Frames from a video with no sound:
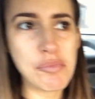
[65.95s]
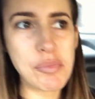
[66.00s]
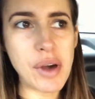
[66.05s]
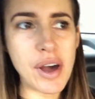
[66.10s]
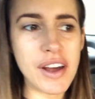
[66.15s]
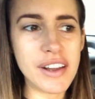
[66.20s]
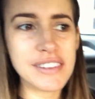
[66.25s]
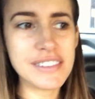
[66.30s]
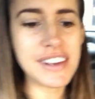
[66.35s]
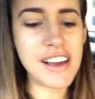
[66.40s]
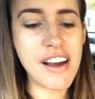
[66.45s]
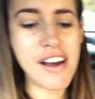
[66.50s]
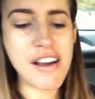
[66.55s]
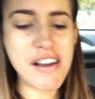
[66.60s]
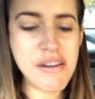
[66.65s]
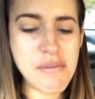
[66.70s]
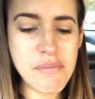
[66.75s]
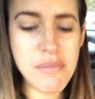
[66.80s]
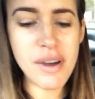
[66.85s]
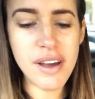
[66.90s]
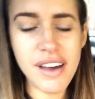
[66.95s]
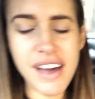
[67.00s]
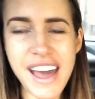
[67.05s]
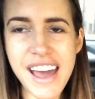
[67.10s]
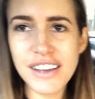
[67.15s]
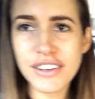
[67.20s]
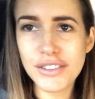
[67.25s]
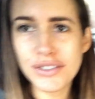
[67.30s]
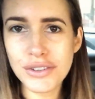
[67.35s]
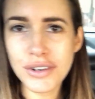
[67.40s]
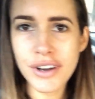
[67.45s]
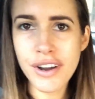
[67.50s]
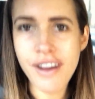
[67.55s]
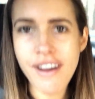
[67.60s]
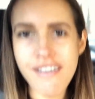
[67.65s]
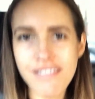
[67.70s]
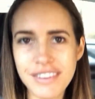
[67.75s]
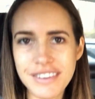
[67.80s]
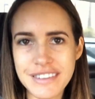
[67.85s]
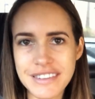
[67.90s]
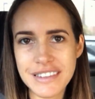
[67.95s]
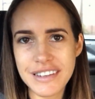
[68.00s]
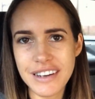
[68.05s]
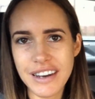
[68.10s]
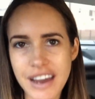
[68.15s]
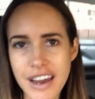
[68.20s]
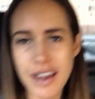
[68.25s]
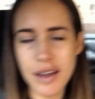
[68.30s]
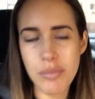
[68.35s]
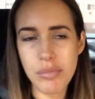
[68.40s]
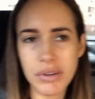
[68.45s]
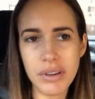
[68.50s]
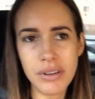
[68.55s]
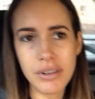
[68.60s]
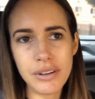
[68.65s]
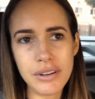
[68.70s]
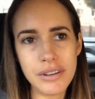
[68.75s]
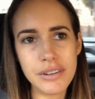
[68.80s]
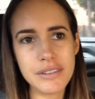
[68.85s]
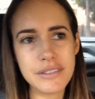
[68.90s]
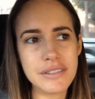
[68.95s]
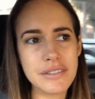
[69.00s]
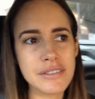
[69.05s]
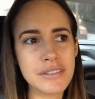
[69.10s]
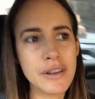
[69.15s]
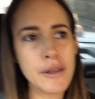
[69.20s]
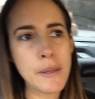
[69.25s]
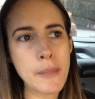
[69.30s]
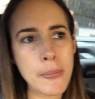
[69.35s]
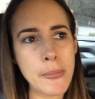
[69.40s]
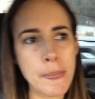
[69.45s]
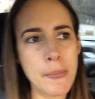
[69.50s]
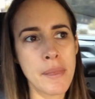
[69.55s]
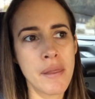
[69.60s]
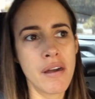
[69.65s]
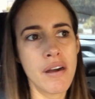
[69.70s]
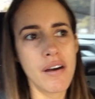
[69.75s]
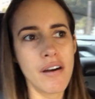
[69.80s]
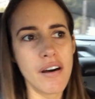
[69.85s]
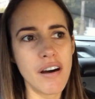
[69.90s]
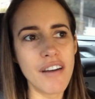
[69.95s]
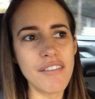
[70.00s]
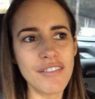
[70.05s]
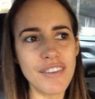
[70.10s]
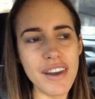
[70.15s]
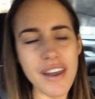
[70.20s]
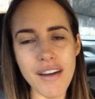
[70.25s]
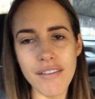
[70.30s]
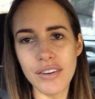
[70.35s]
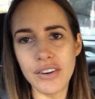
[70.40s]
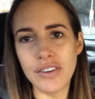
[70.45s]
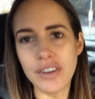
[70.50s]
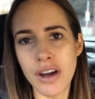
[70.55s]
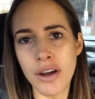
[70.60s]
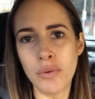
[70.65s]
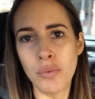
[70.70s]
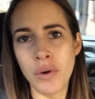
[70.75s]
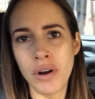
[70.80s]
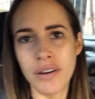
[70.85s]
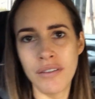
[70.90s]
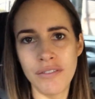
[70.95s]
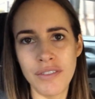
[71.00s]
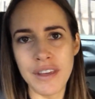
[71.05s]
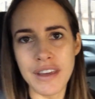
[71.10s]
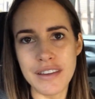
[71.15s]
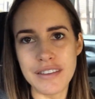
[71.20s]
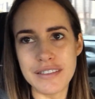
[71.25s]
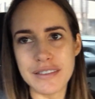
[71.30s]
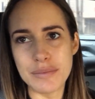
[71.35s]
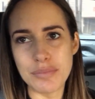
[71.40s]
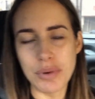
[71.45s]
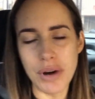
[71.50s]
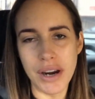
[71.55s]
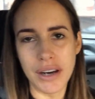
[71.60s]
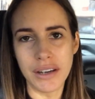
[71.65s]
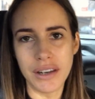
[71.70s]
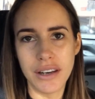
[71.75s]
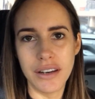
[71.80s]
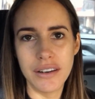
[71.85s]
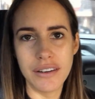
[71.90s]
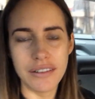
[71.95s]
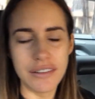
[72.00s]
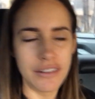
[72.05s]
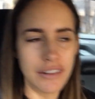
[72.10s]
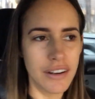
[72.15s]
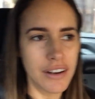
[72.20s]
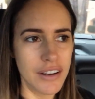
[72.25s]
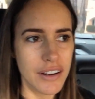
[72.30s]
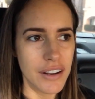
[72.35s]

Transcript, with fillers: But I'm extra nervous today because I've never done one of these pregnant.